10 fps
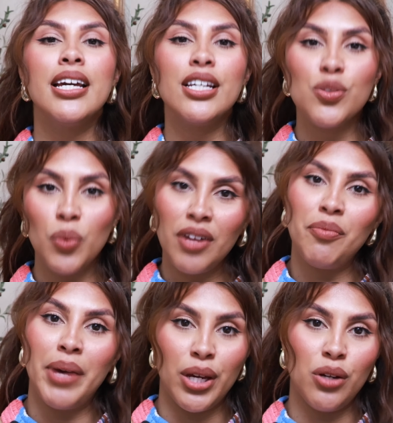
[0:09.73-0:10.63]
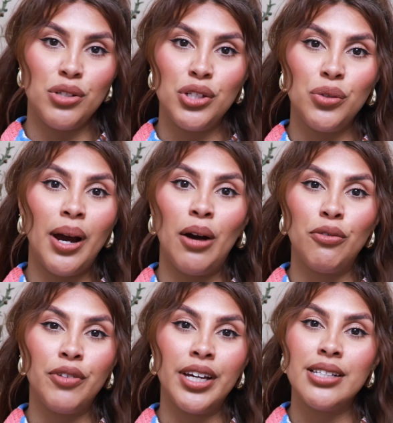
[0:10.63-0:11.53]
is one of my go to
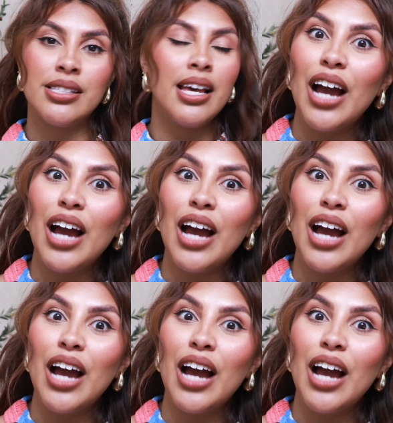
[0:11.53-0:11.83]
outfits.